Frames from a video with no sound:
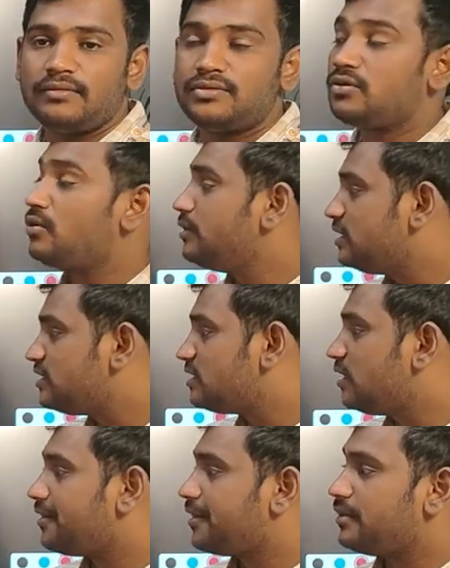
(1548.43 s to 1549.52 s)
So this is
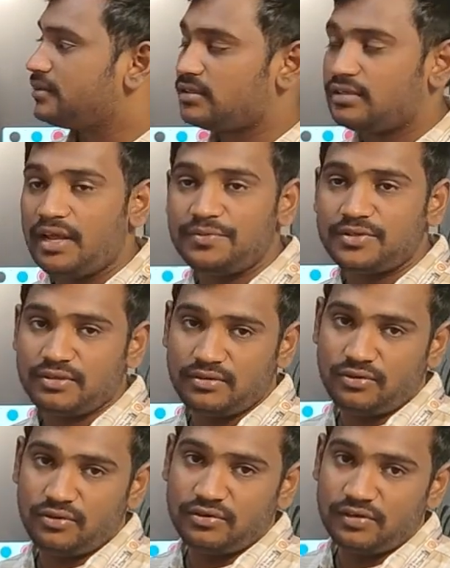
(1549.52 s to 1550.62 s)
the steps
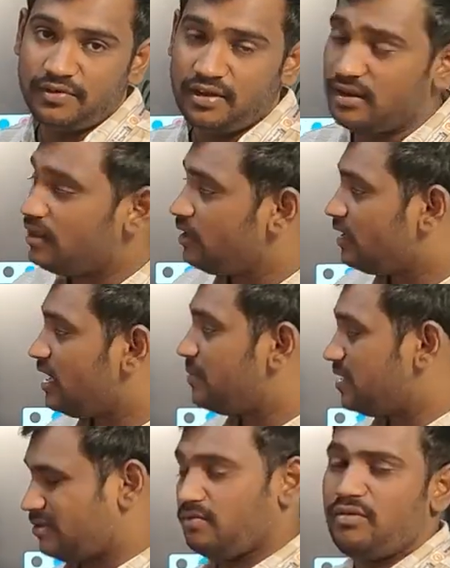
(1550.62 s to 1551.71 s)
used for
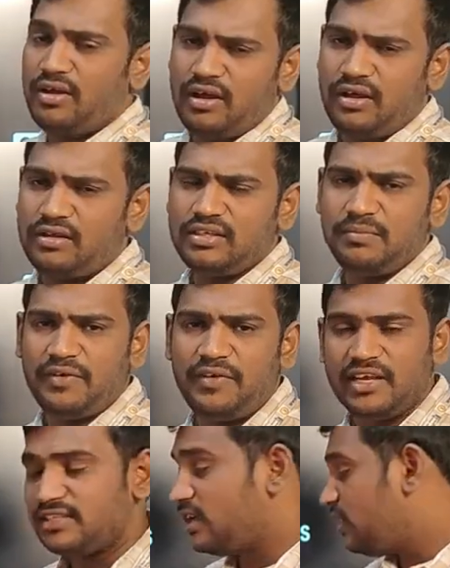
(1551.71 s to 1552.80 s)
k-means. Simply
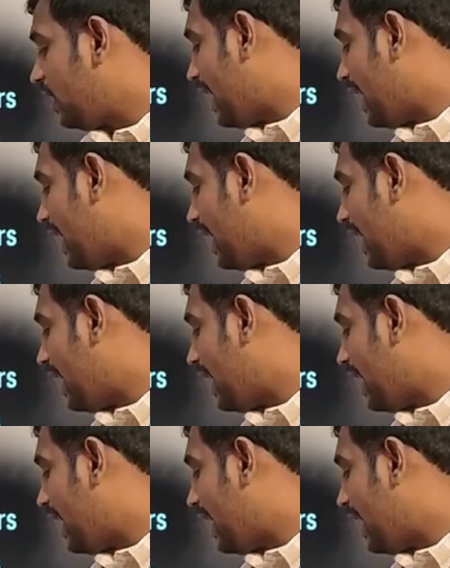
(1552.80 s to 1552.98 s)
we can say